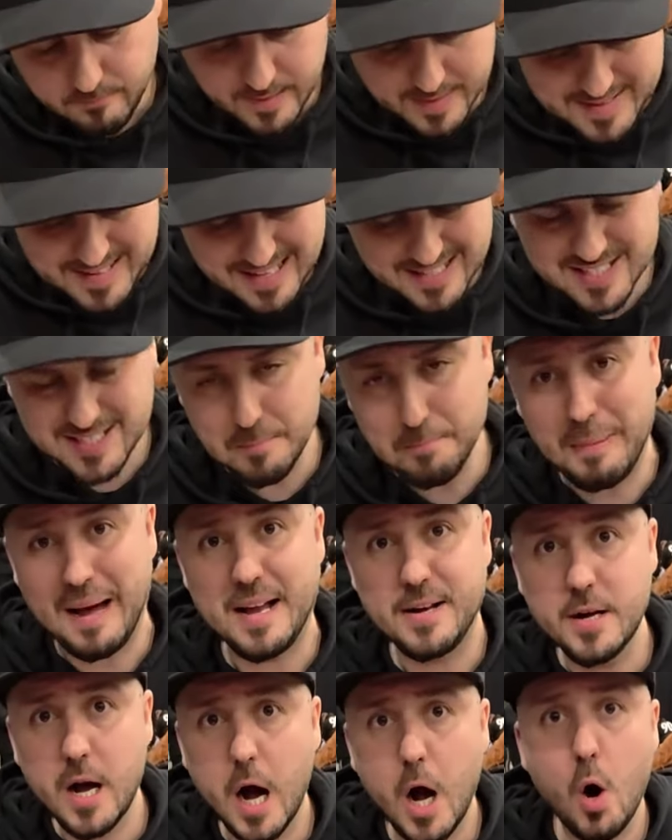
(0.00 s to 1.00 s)
yes, by
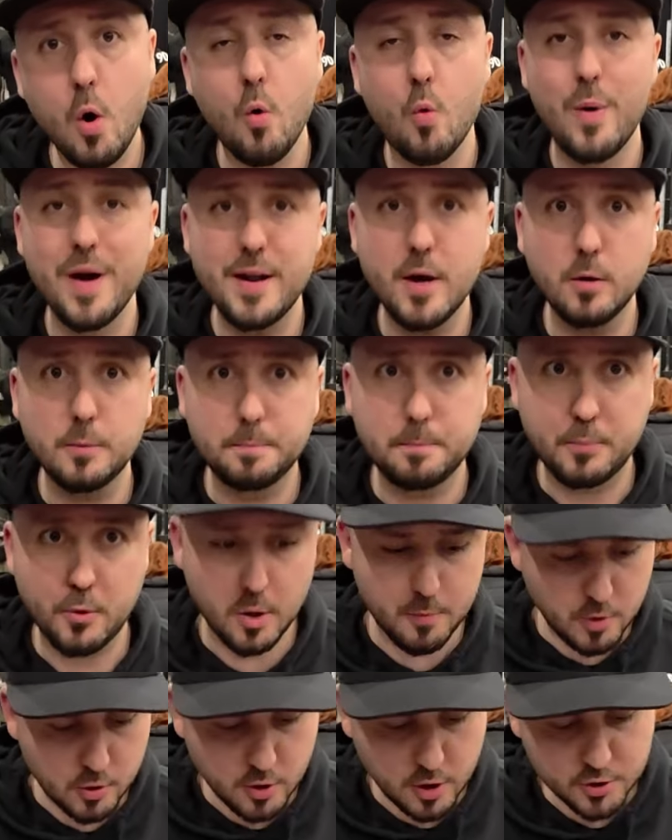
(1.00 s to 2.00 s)
now, without
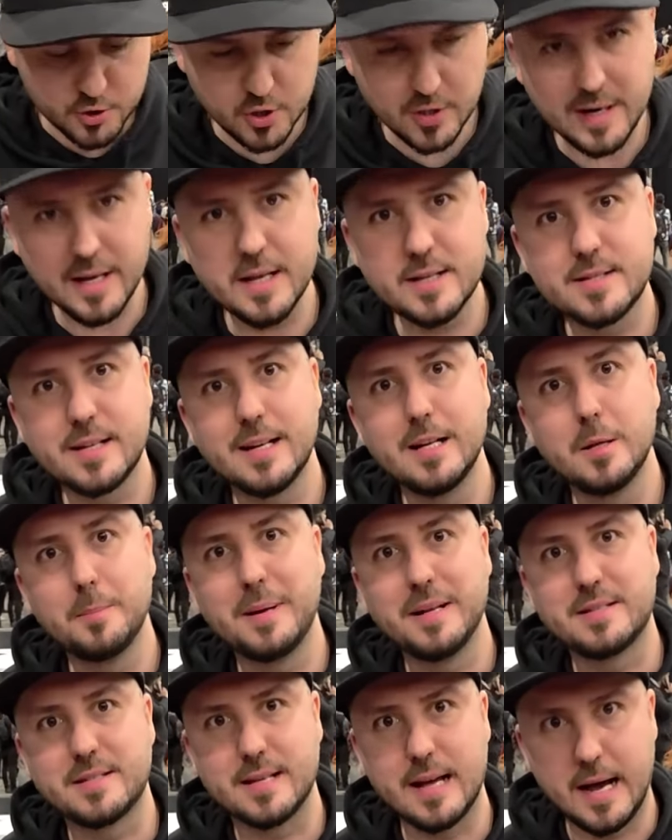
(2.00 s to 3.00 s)
Promo Roger, it's a little
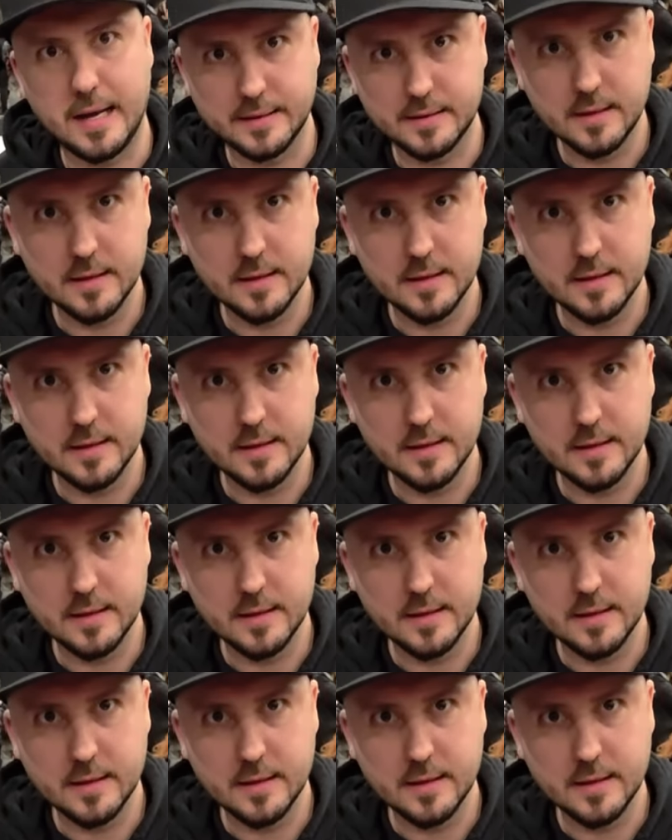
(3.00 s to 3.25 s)
bit sad.